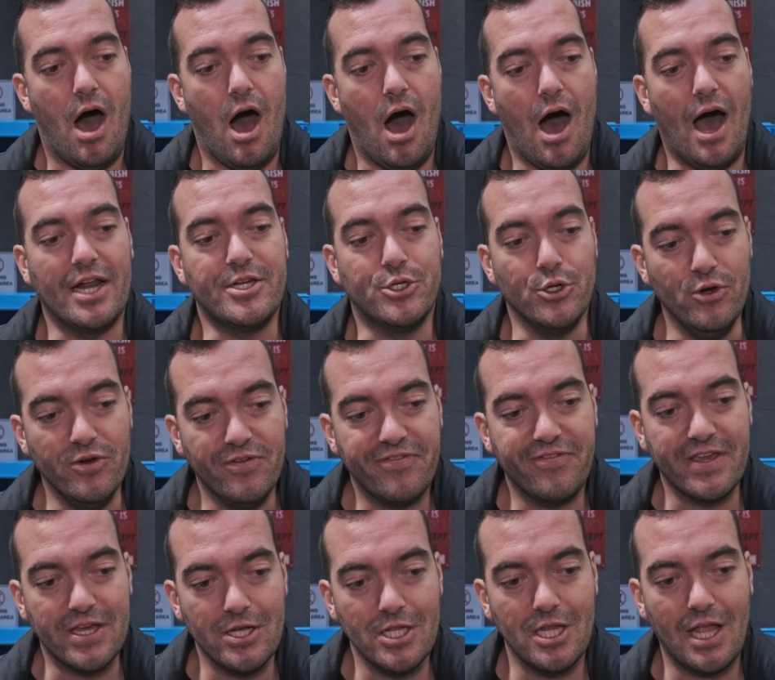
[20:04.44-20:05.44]
I do
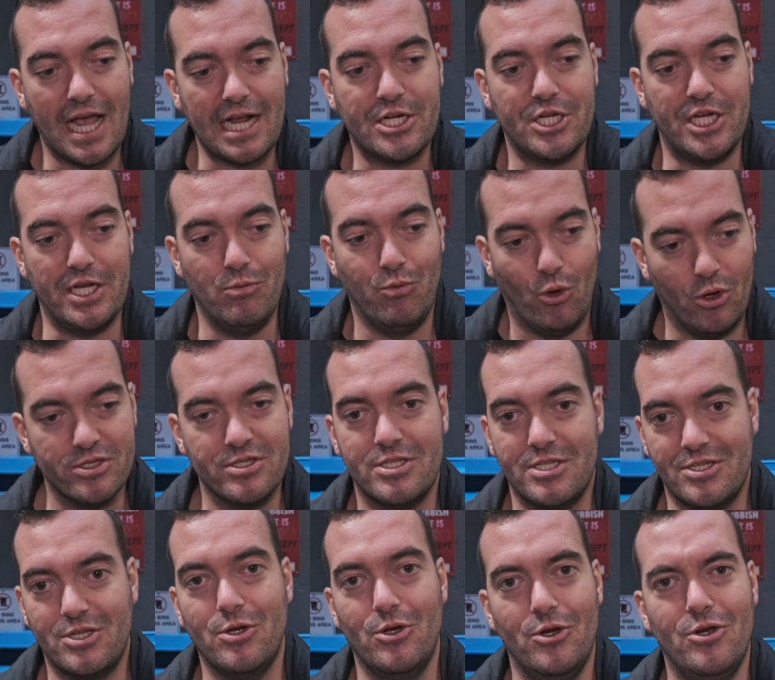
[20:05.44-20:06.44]
feel like she wants
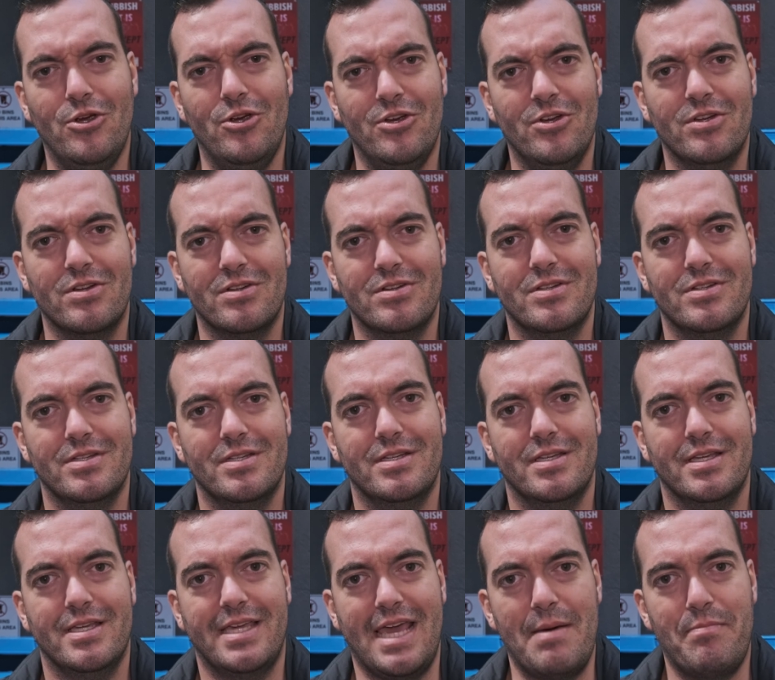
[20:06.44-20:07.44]
to
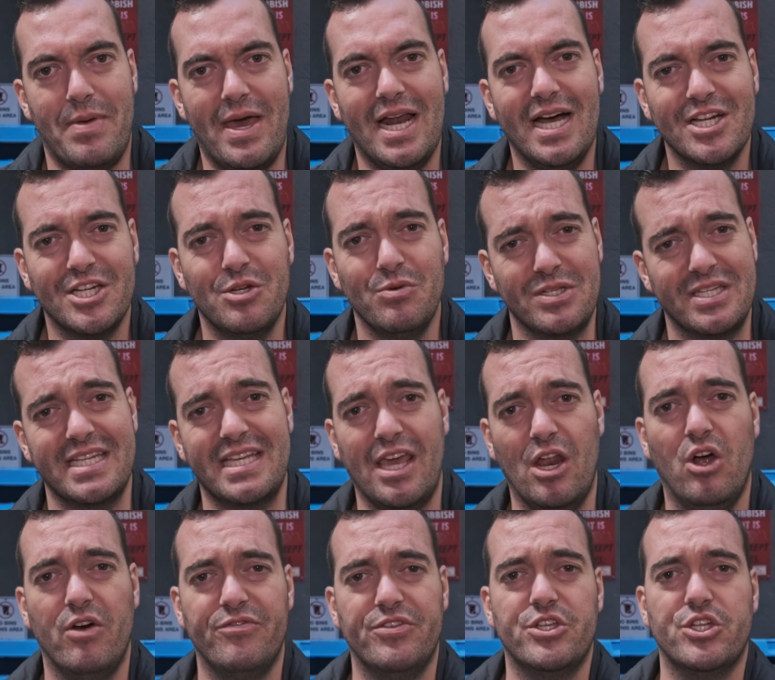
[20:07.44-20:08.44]
get better. She wants to get
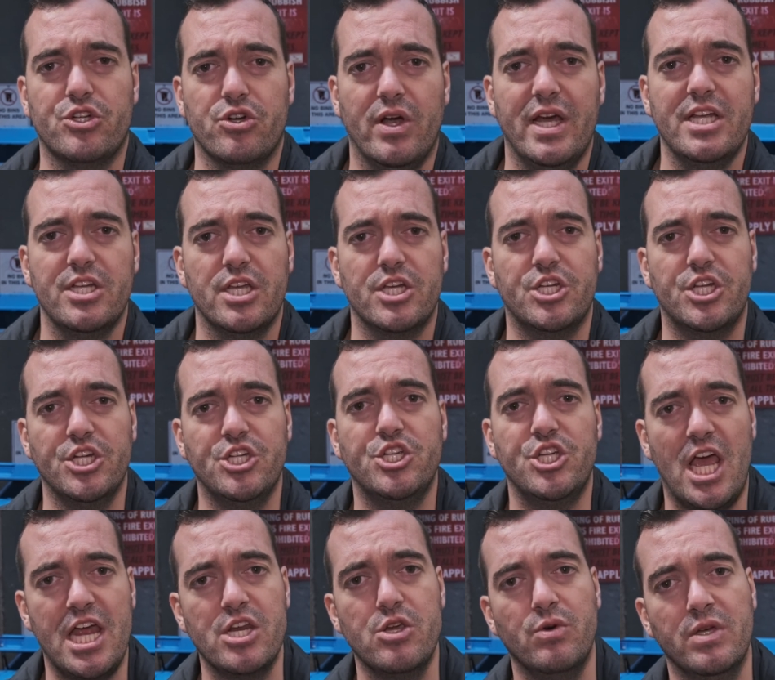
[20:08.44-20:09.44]
off the street. Like, she
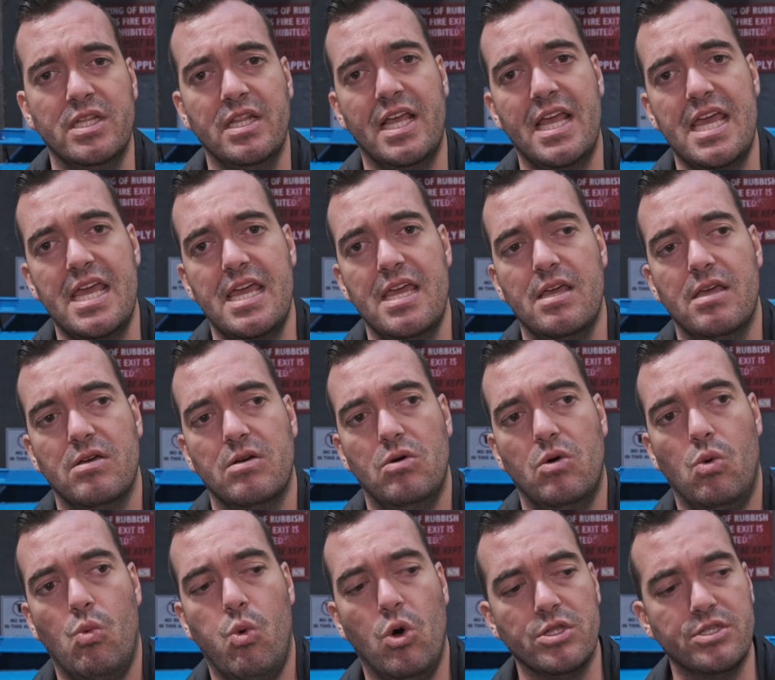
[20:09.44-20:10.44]
genuinely
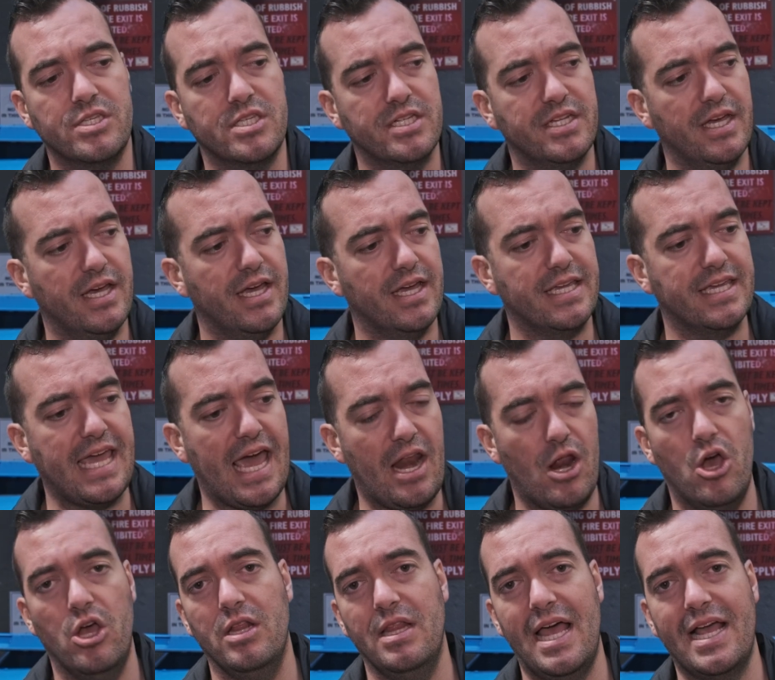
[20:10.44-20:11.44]
wants to get
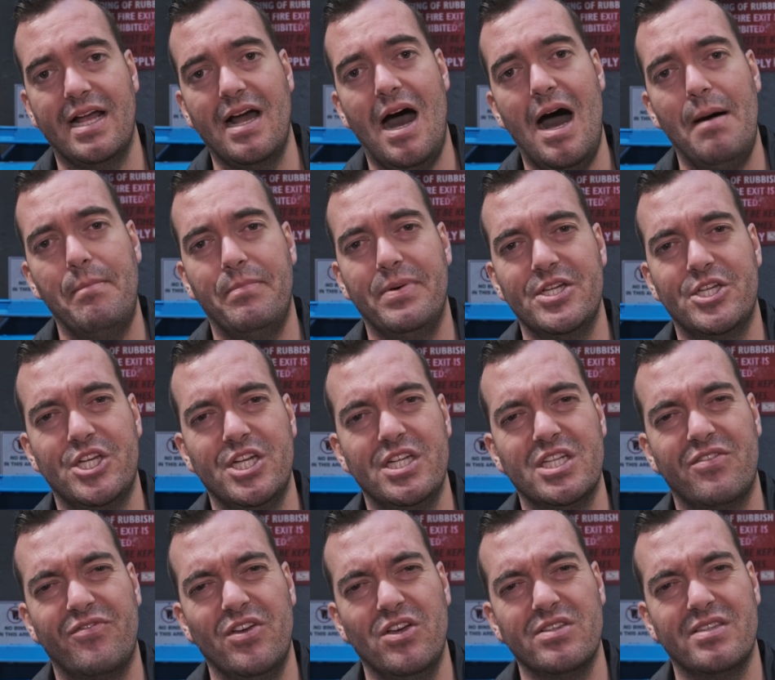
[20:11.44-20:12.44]
her leg up, but she
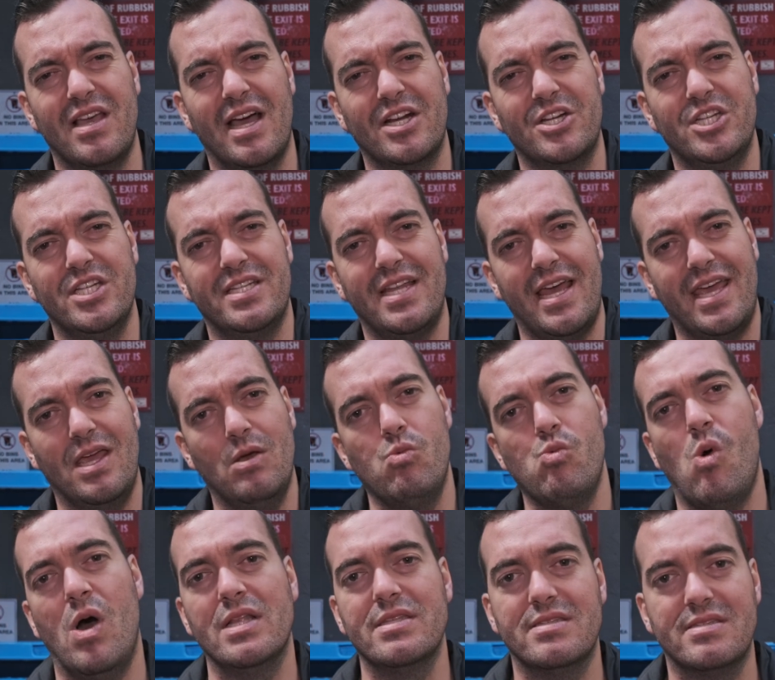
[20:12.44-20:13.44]
just feels like she's taking
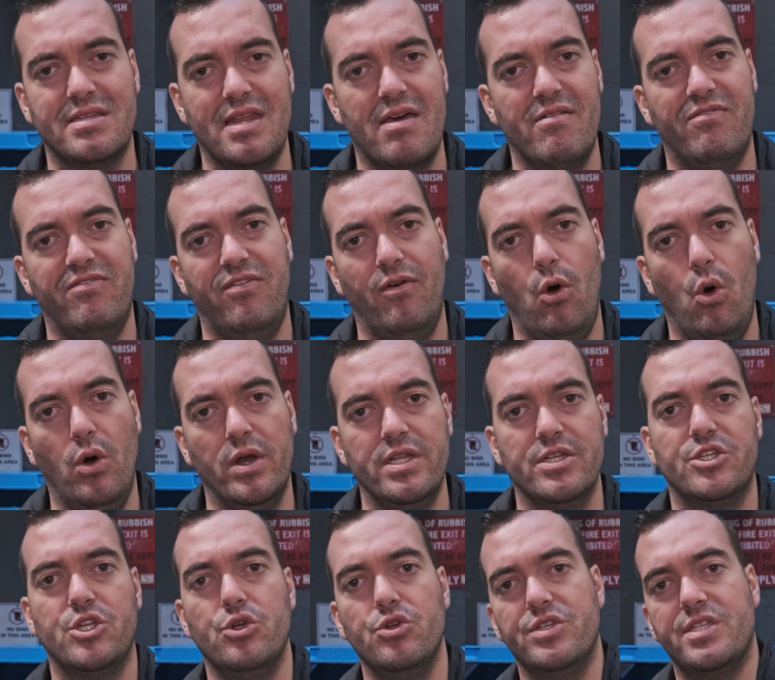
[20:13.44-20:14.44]
one step forward
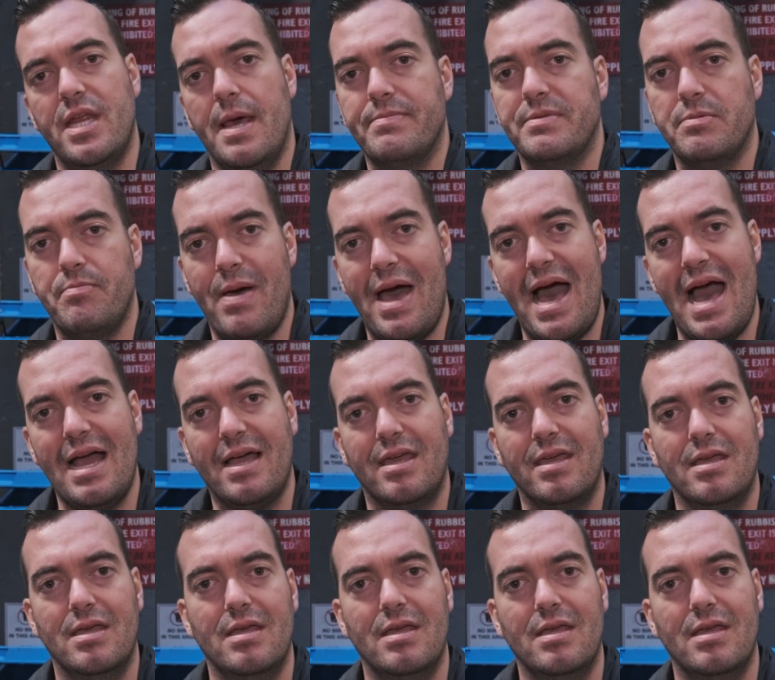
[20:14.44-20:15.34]
and two steps back.